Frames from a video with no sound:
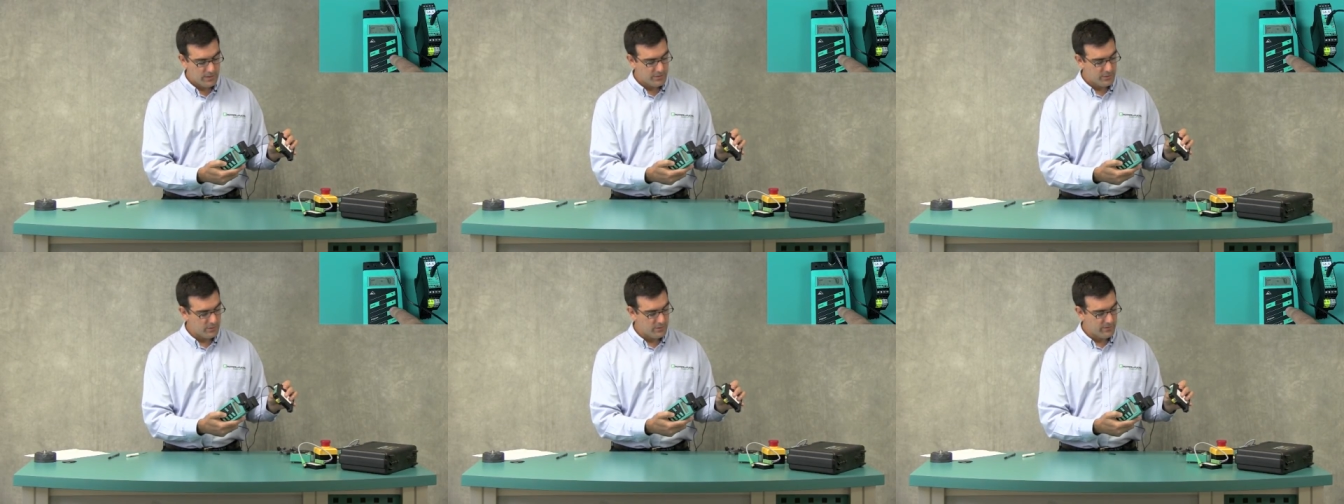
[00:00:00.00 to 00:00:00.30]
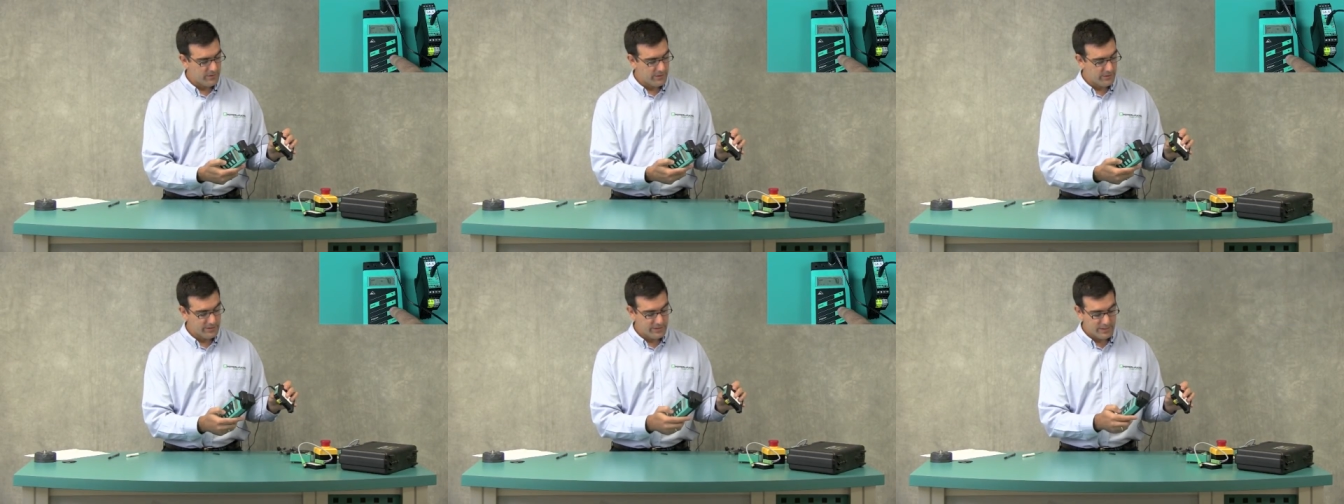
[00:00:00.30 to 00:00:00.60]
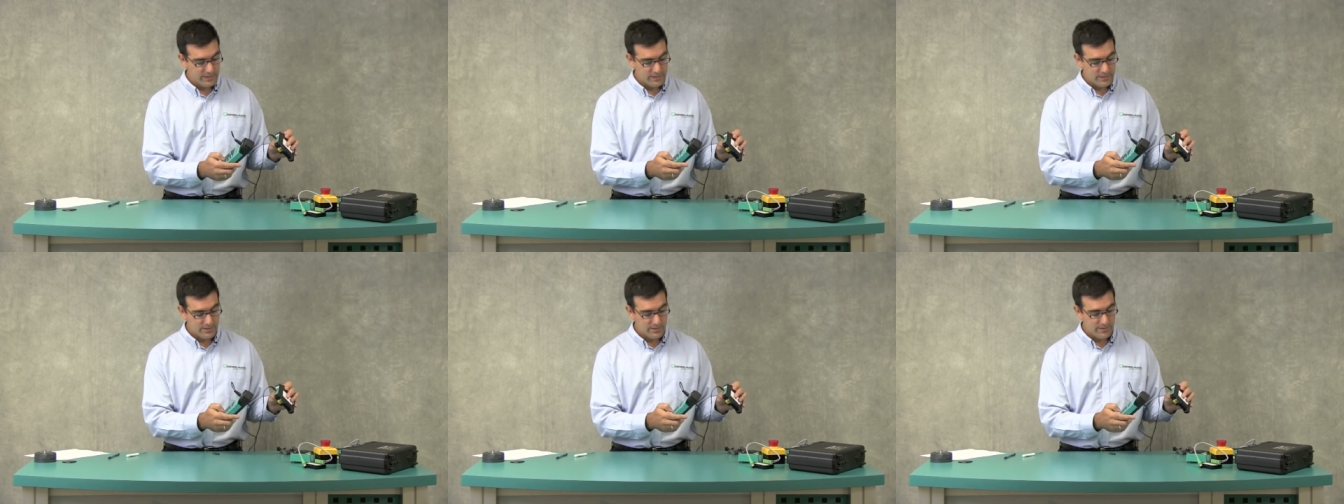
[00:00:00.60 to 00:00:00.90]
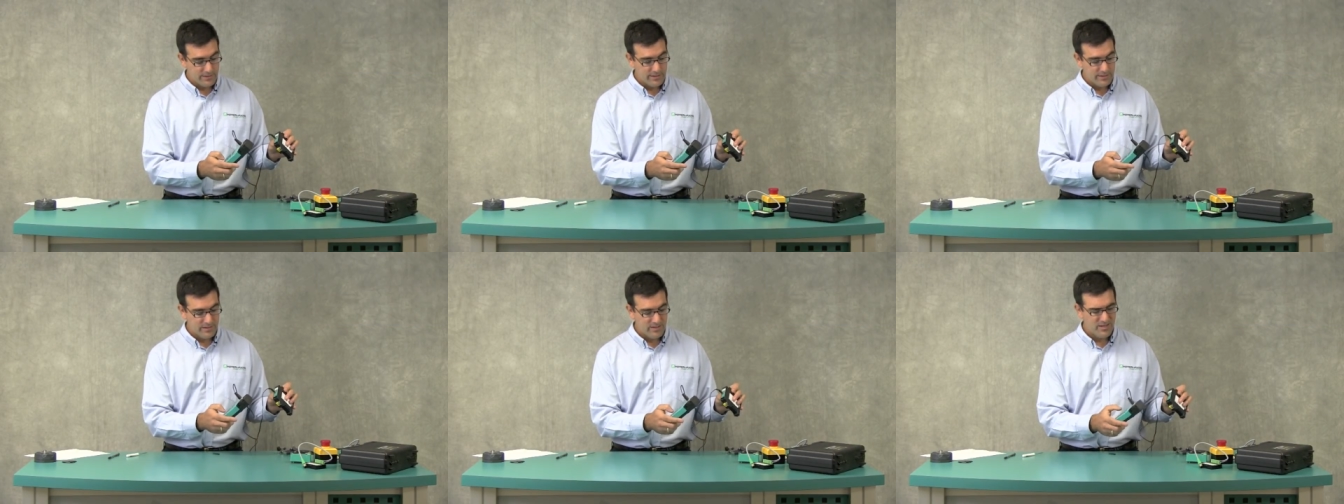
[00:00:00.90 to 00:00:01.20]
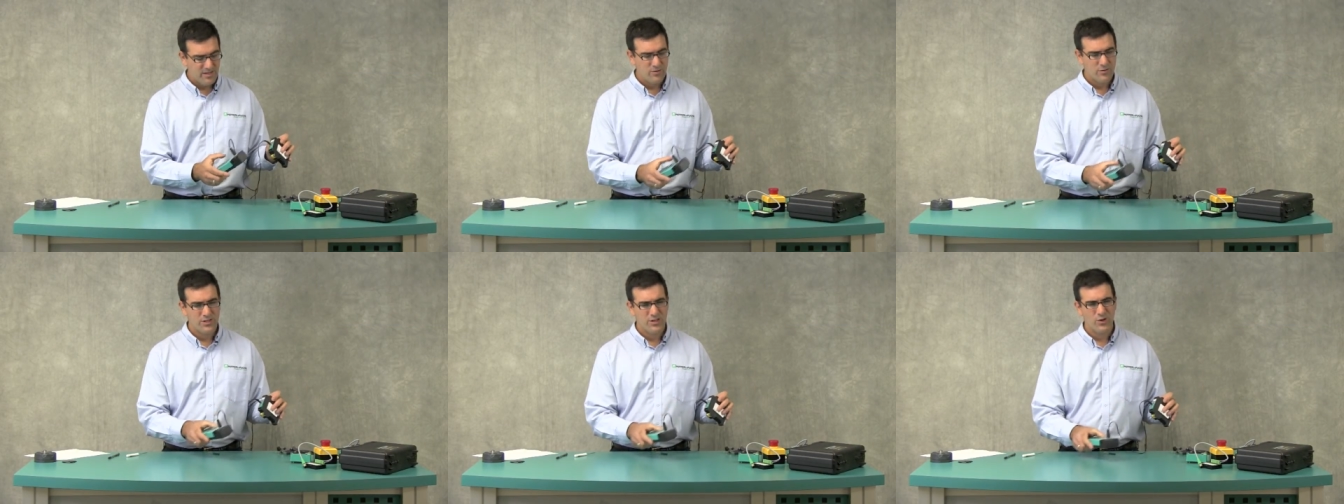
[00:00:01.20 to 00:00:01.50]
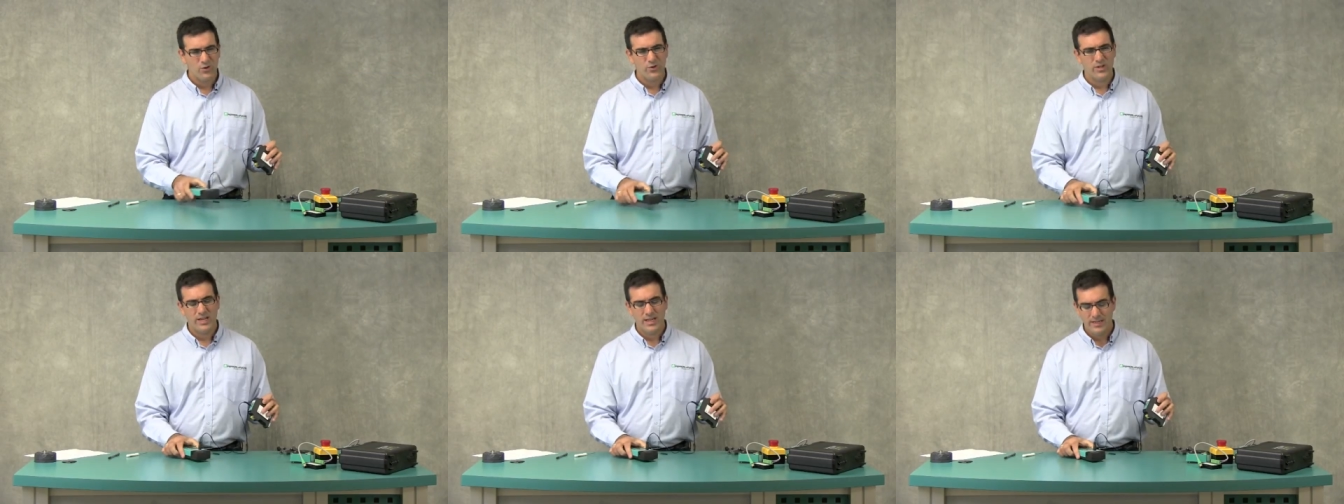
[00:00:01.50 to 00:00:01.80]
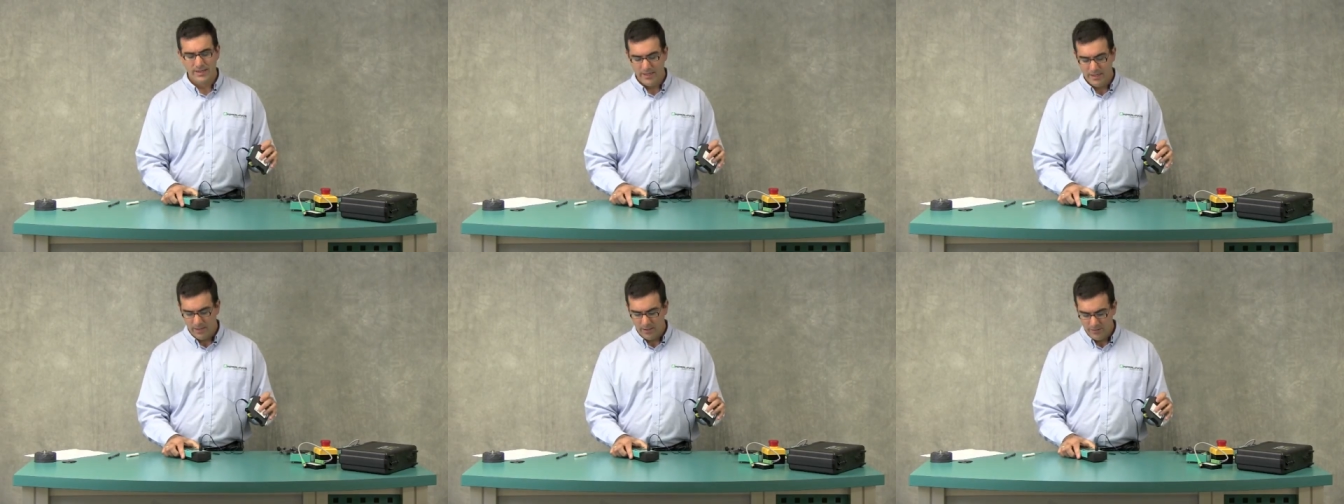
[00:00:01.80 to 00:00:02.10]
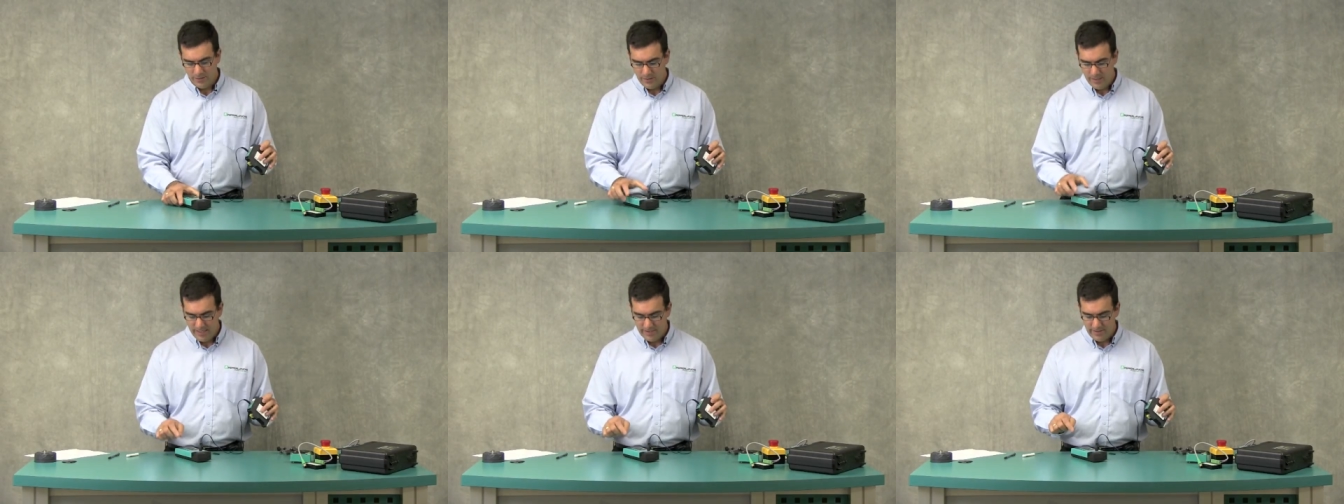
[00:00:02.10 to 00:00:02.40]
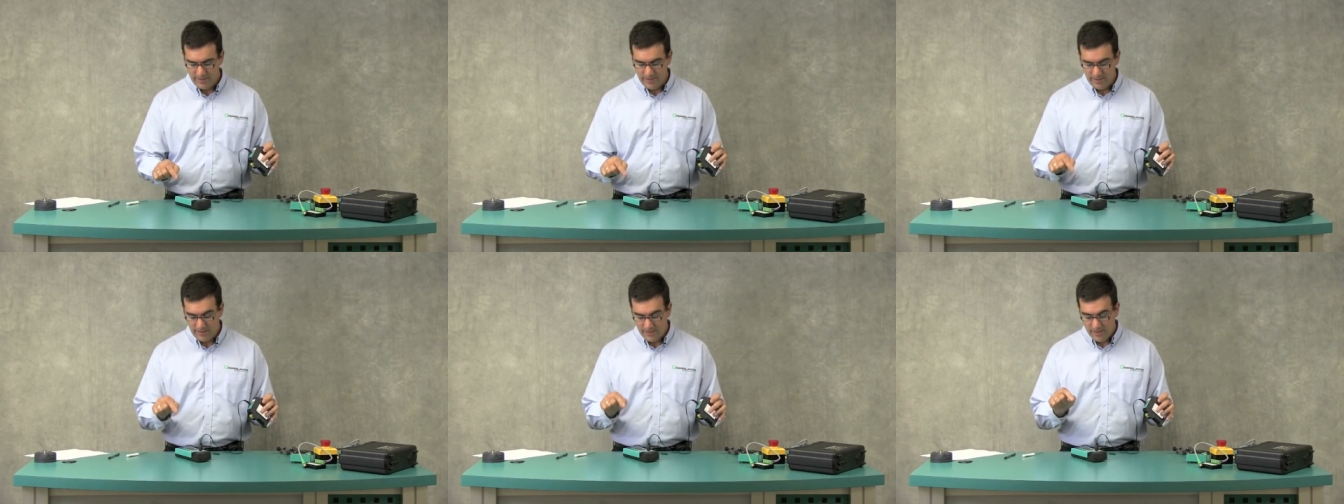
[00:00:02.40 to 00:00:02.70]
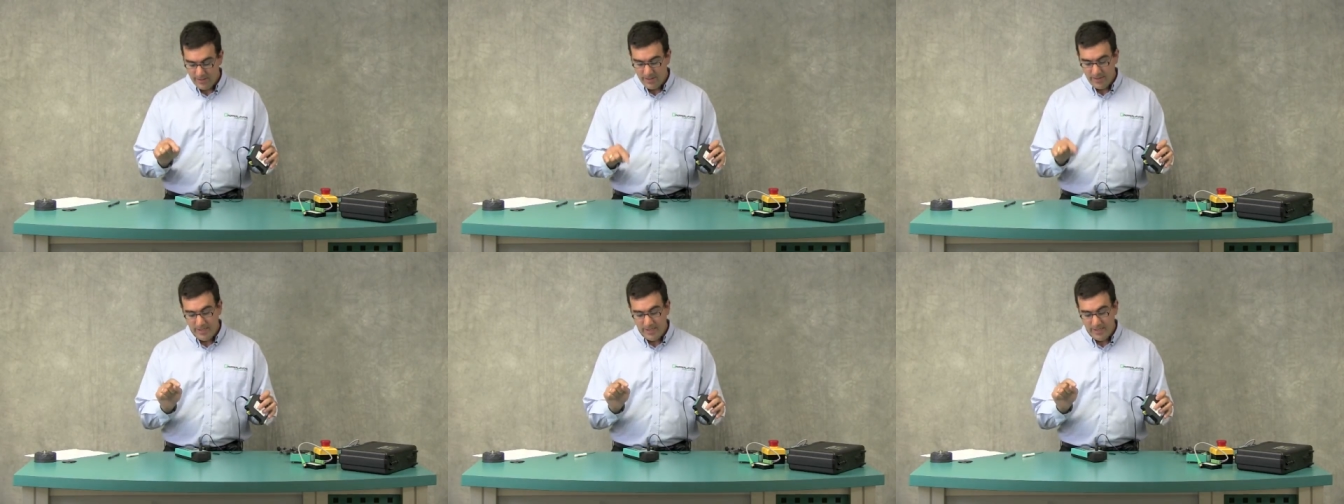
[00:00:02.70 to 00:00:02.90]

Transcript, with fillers: So it's very easily, the old handheld, you had to